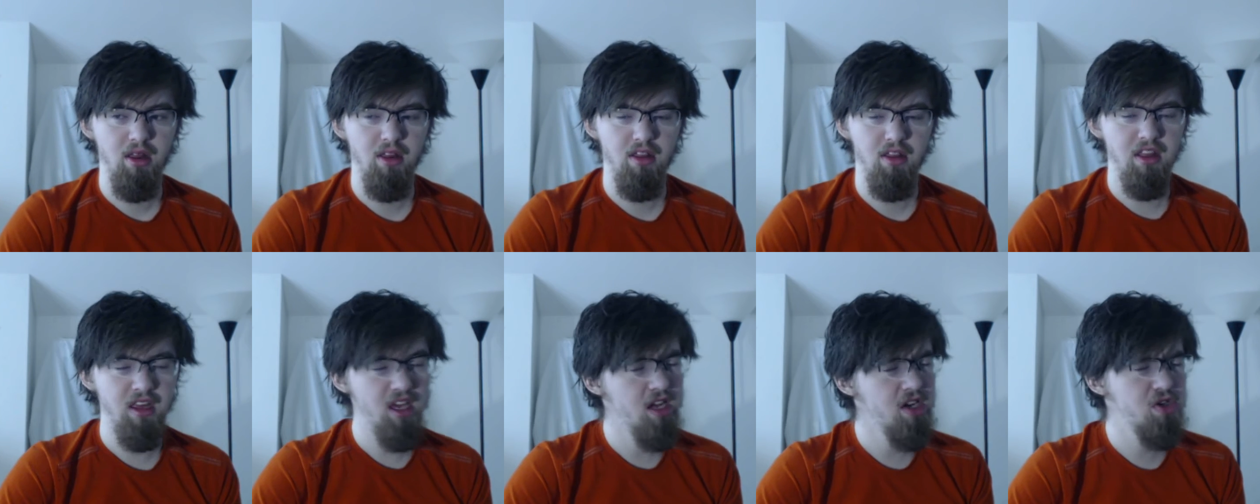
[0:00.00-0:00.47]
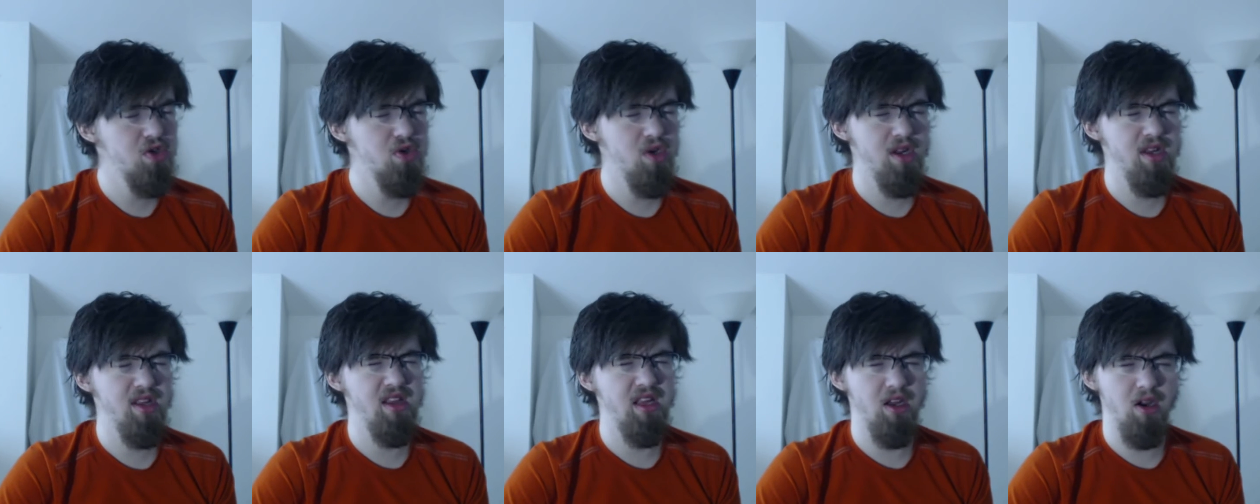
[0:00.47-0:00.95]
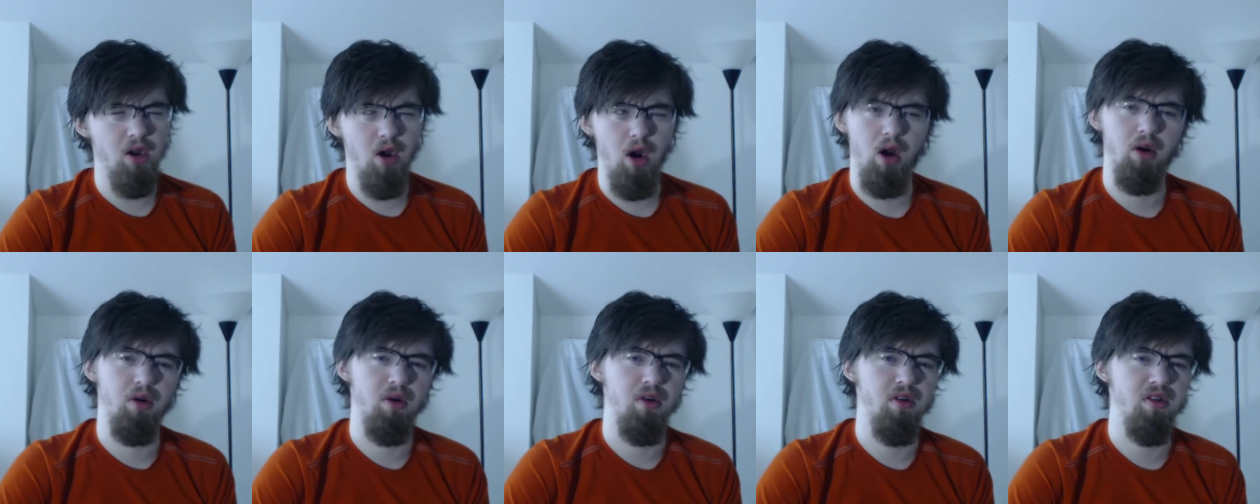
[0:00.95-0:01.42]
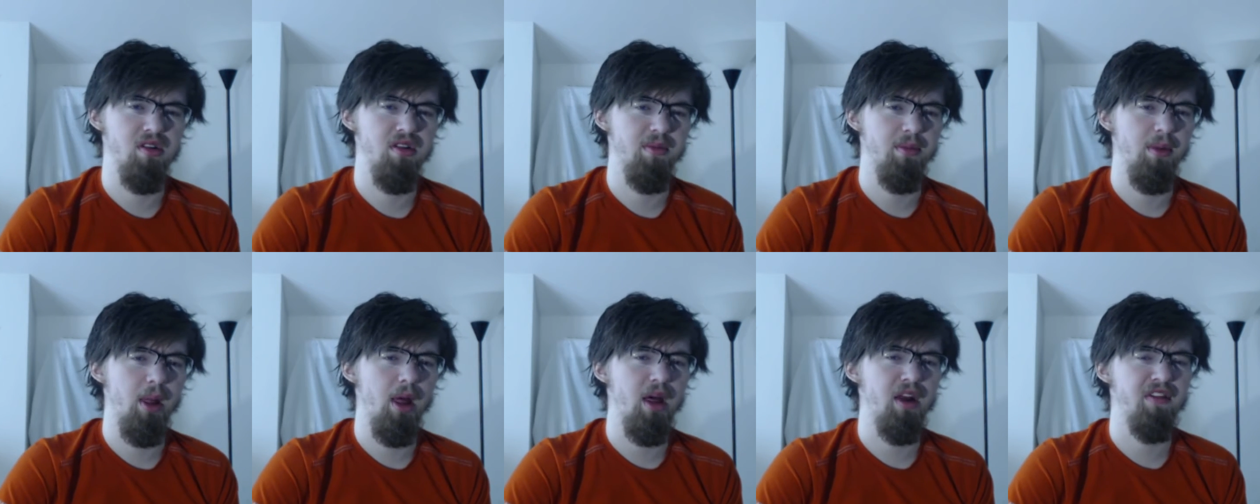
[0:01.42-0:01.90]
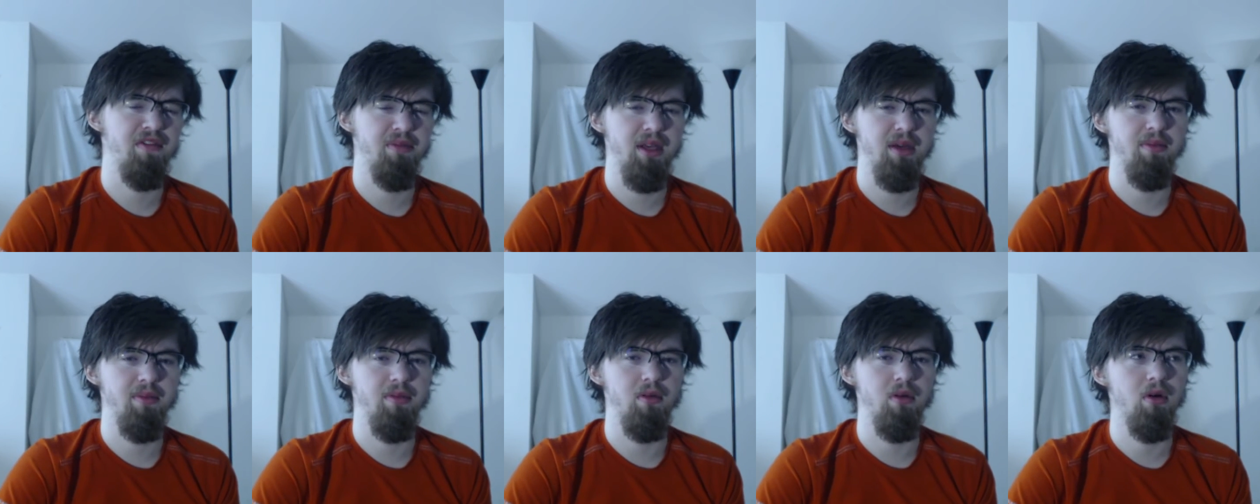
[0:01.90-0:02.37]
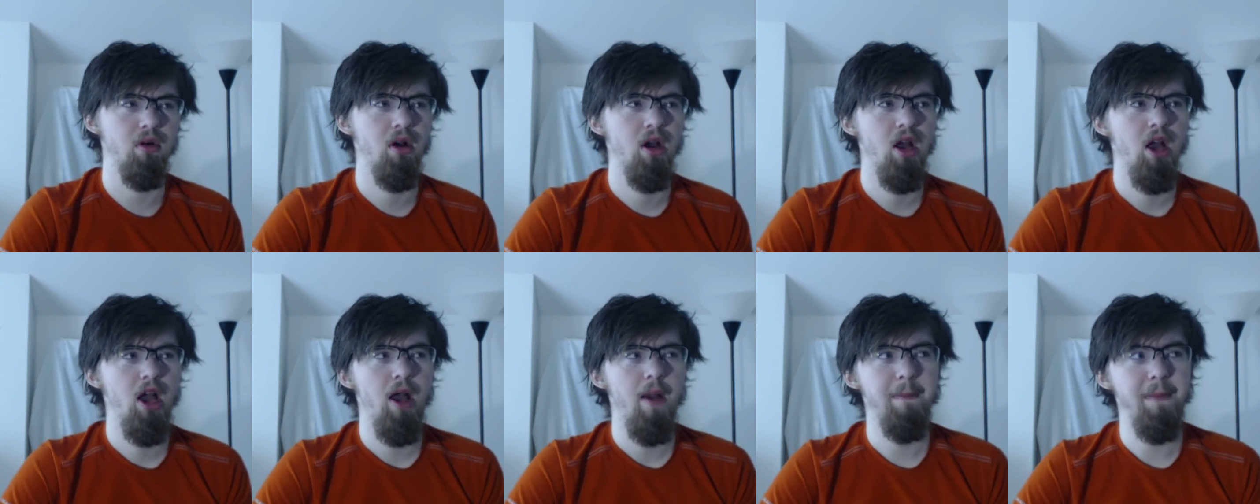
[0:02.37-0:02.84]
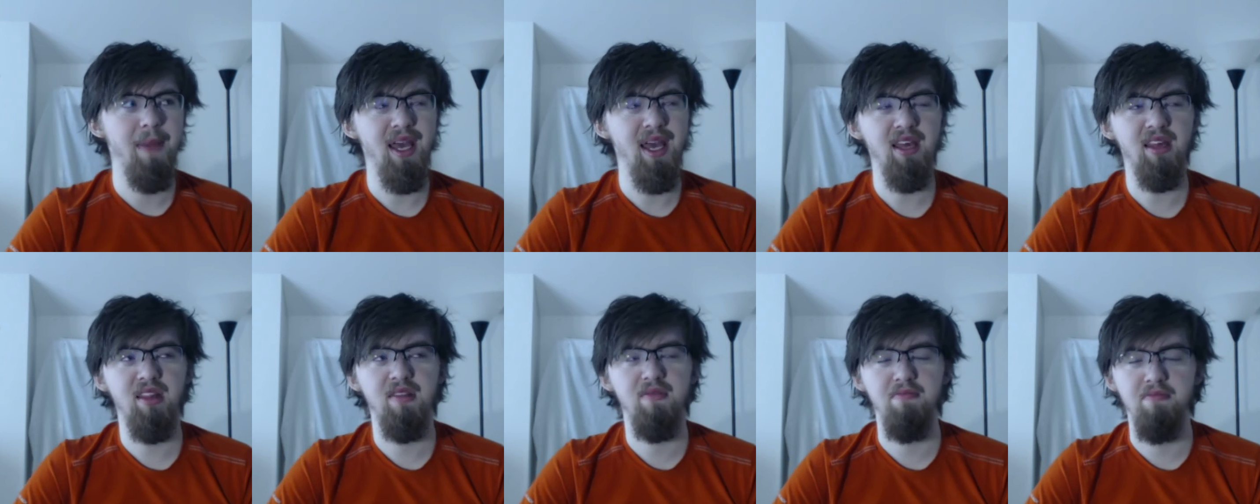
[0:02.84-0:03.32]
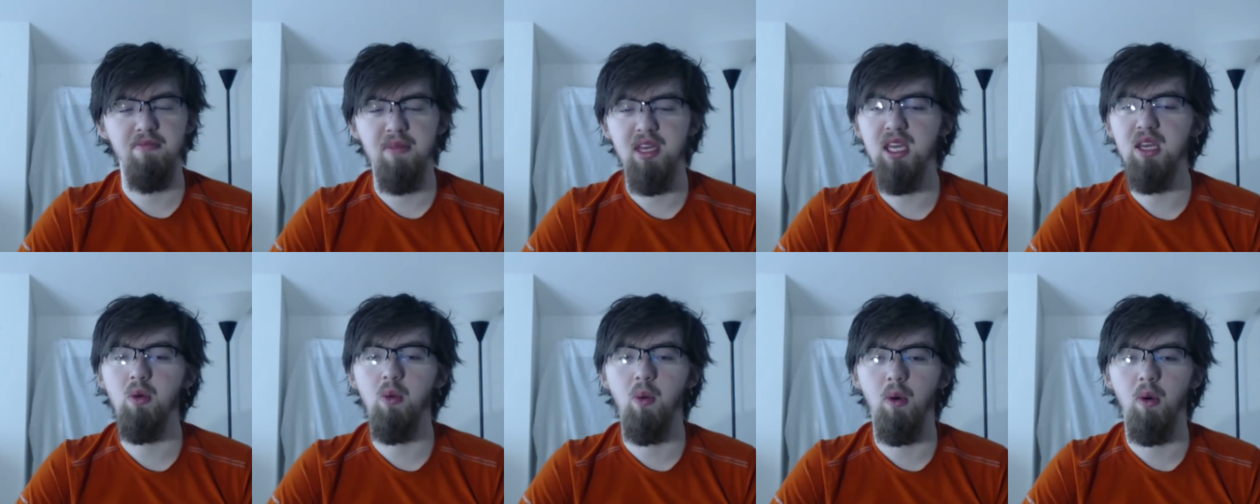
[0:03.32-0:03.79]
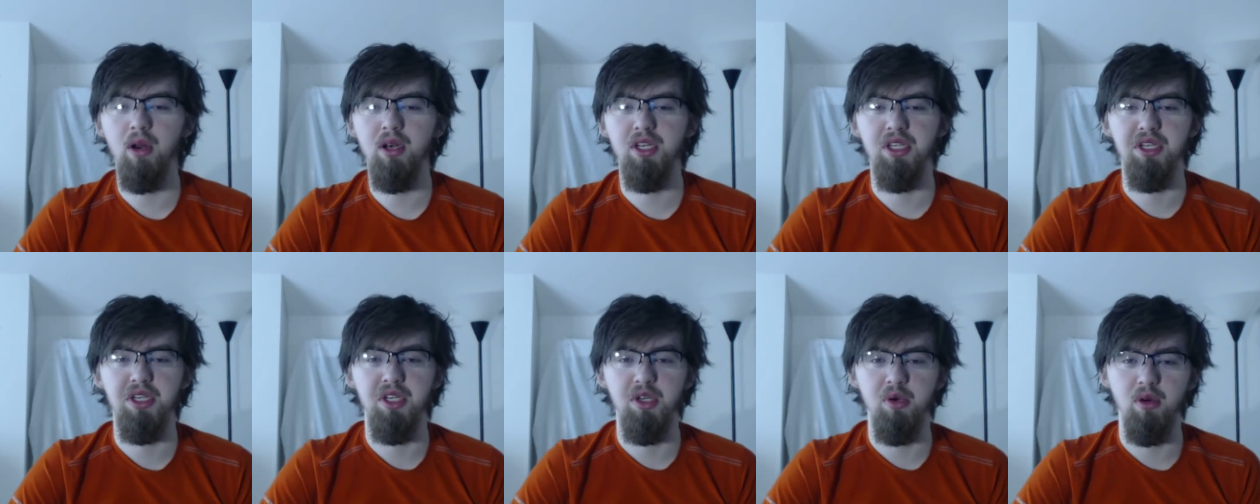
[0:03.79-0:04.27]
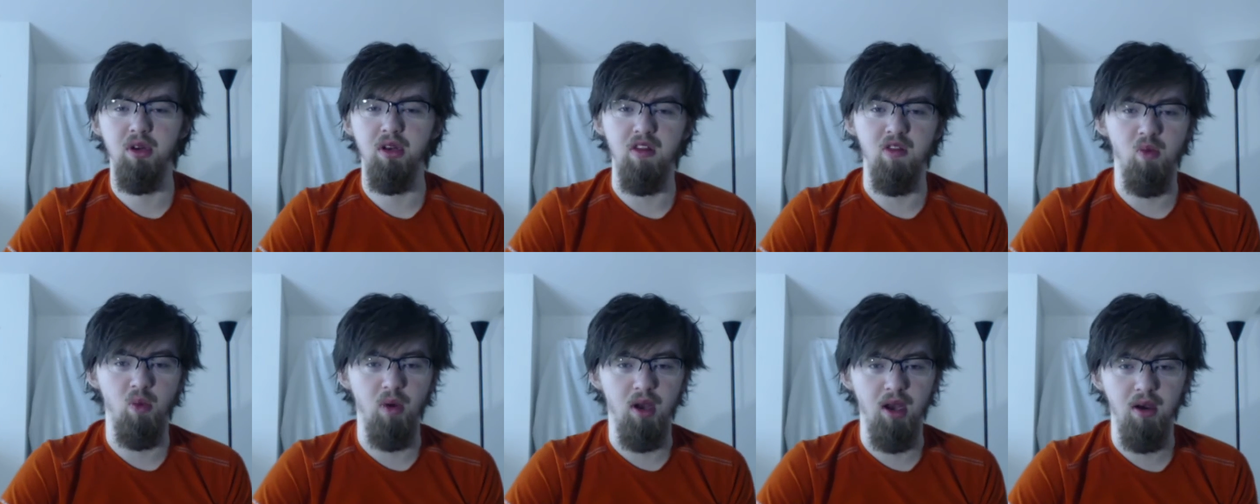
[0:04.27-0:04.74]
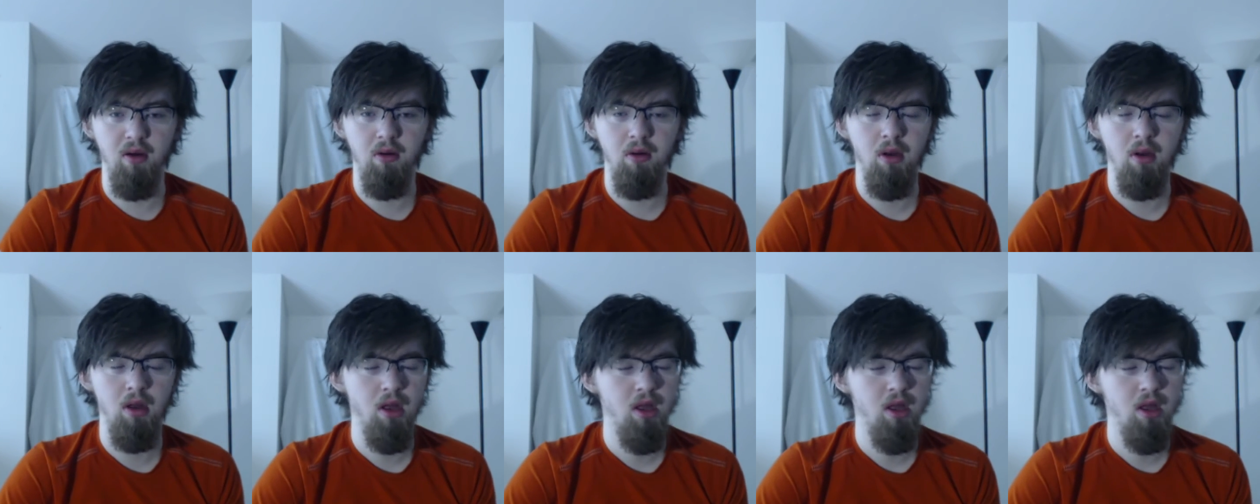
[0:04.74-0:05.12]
the interest it garners from a lot of people makes me want to do it as well.